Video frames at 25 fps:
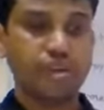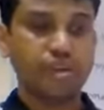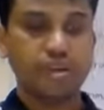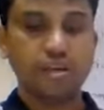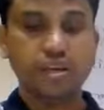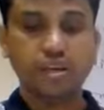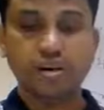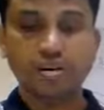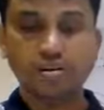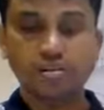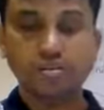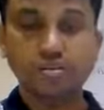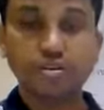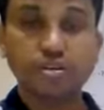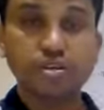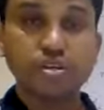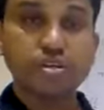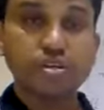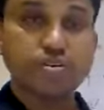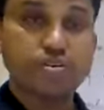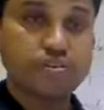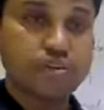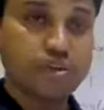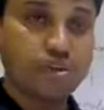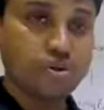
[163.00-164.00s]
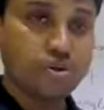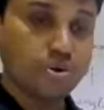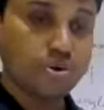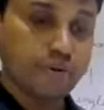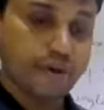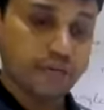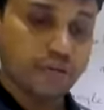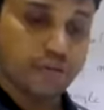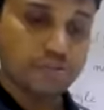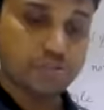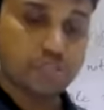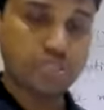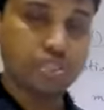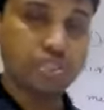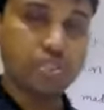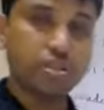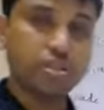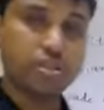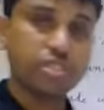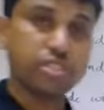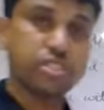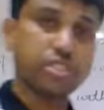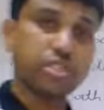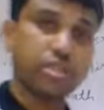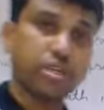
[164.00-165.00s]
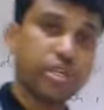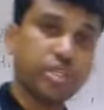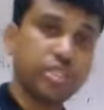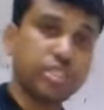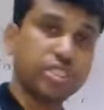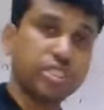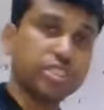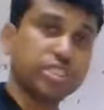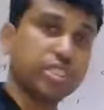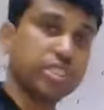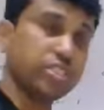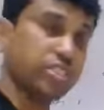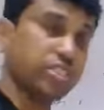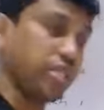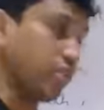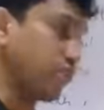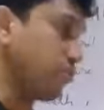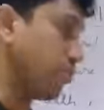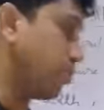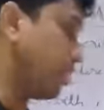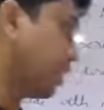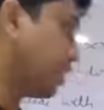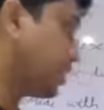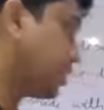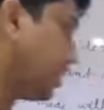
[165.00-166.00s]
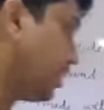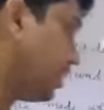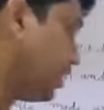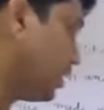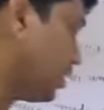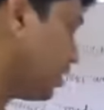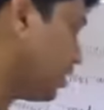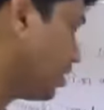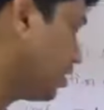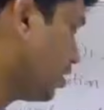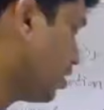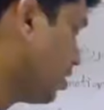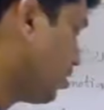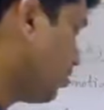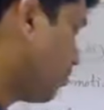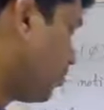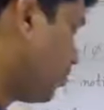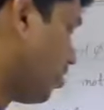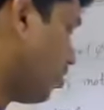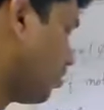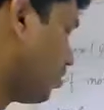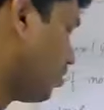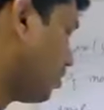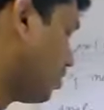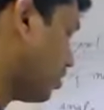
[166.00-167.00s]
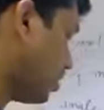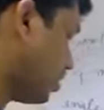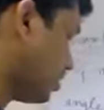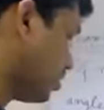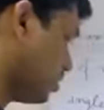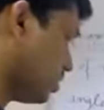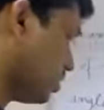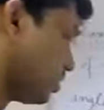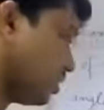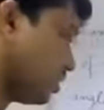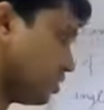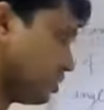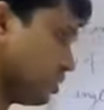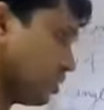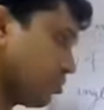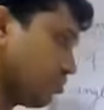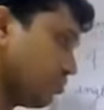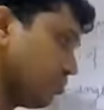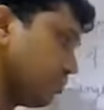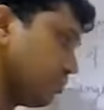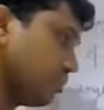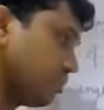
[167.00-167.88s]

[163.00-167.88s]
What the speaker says: Now we will go back to the resistor circuit. Yesterday we have done the resistor circuit.